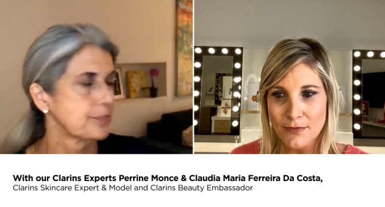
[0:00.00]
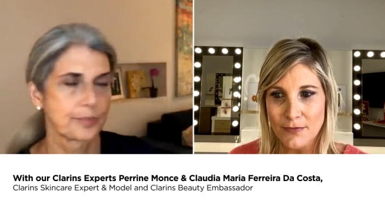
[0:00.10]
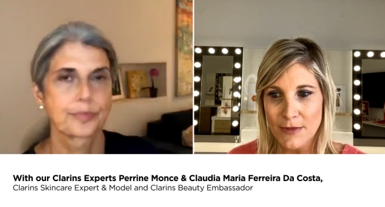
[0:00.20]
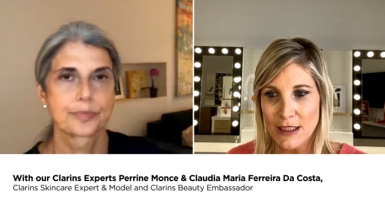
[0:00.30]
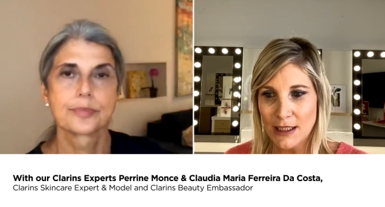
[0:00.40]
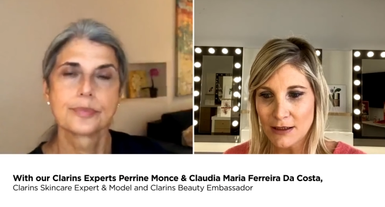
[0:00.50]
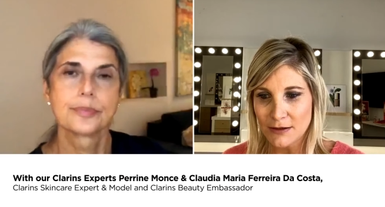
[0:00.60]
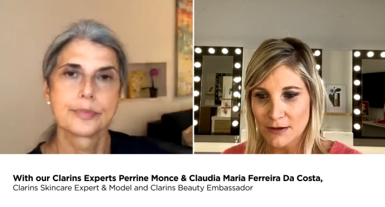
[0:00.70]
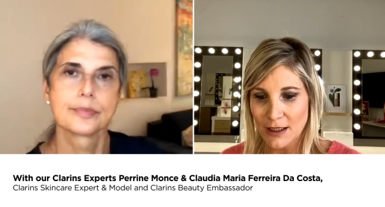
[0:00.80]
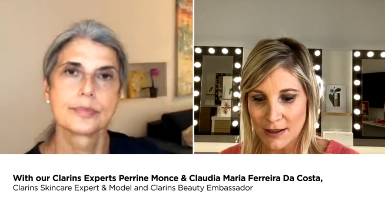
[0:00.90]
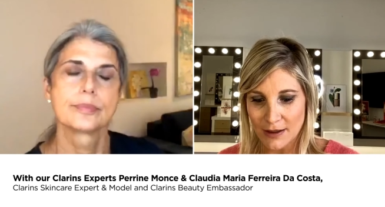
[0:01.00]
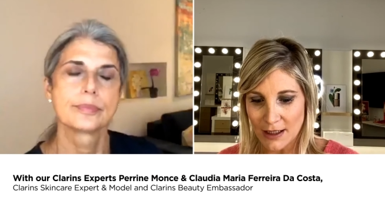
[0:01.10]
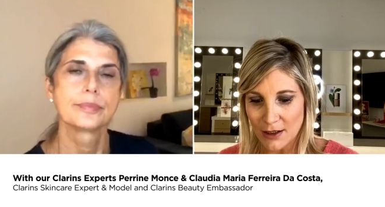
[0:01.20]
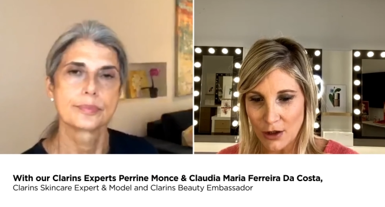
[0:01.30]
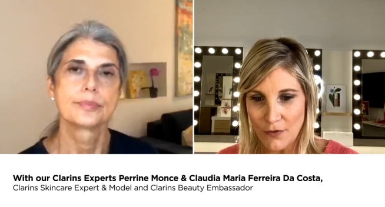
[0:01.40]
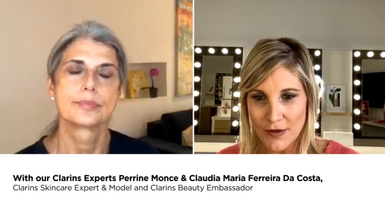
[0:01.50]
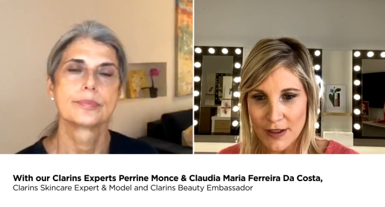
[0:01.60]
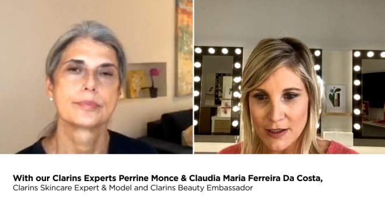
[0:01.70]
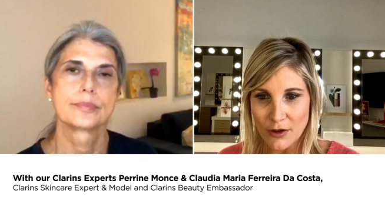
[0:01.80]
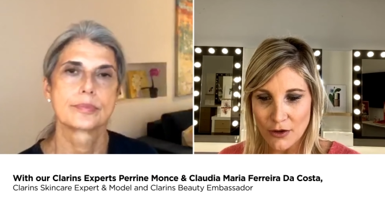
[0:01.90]
Speaker 1: Yeah, and I love
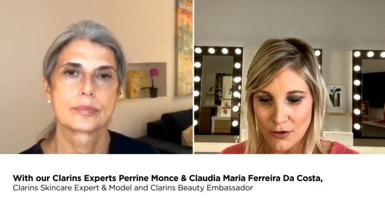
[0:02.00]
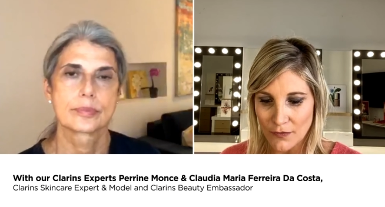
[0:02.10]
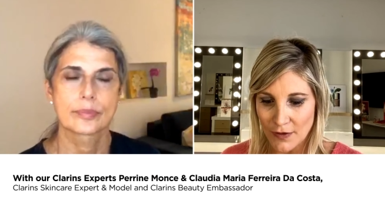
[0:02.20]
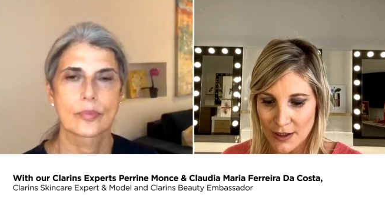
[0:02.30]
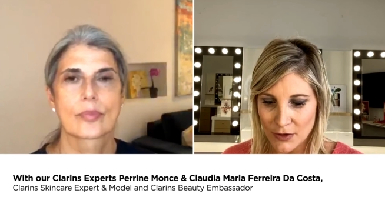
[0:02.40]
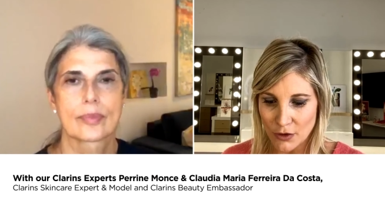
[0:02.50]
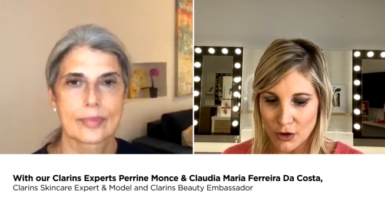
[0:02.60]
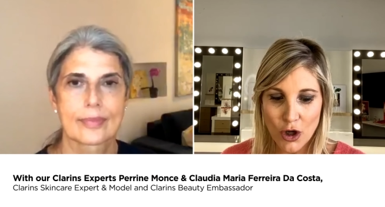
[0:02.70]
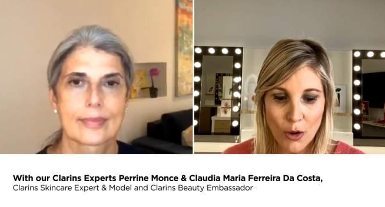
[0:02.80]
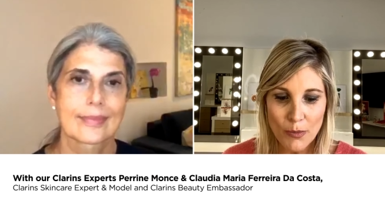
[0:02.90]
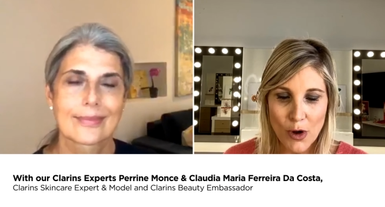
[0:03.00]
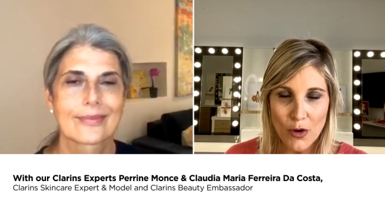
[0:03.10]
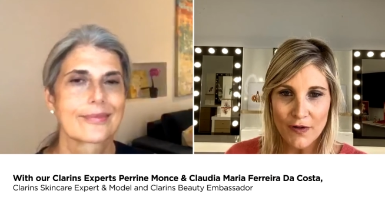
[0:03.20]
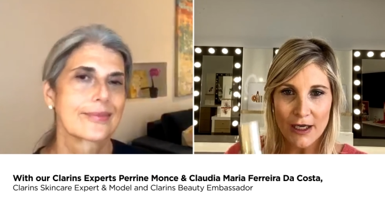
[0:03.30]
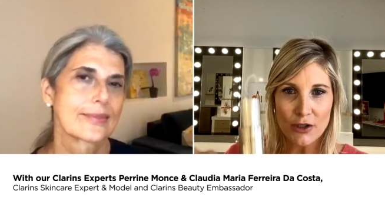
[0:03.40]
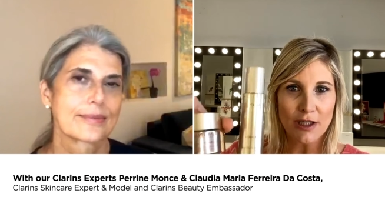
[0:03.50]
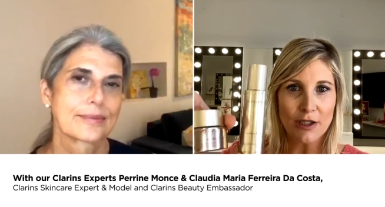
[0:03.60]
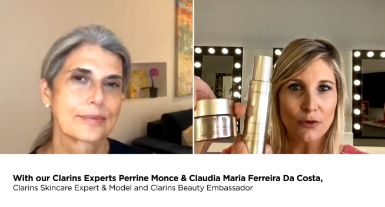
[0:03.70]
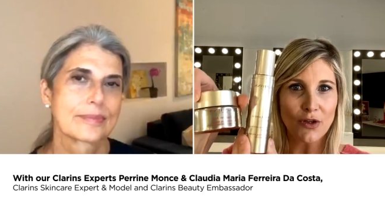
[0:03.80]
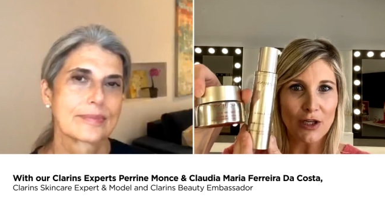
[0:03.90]
this uh, this uh, combo and
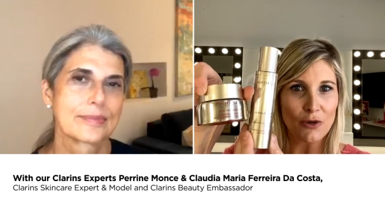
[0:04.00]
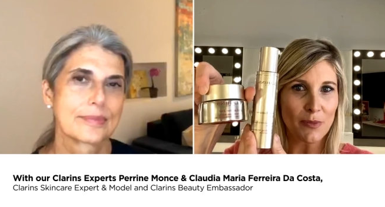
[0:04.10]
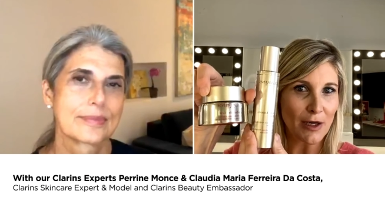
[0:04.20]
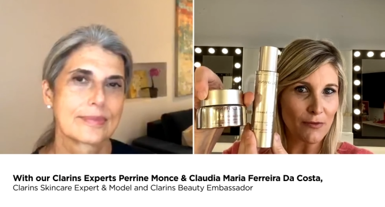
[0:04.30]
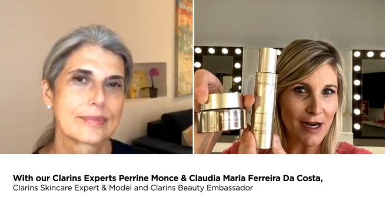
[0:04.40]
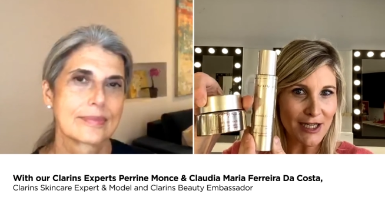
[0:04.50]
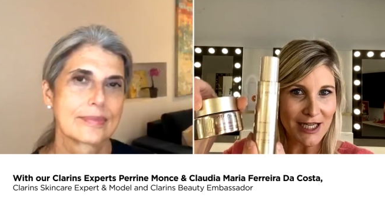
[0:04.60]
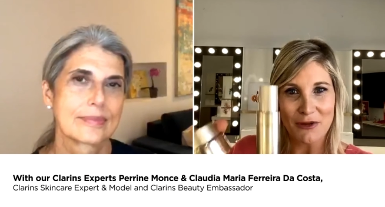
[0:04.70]
actually Lumiere range.